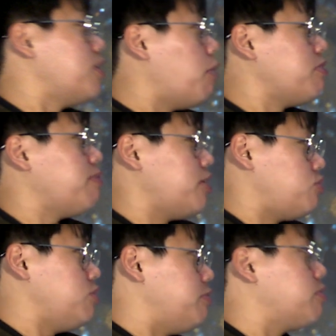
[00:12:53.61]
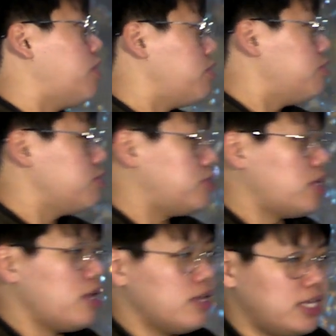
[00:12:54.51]
optimized GPU kernels
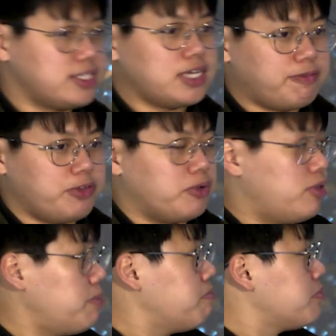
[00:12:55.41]
inside vLLM.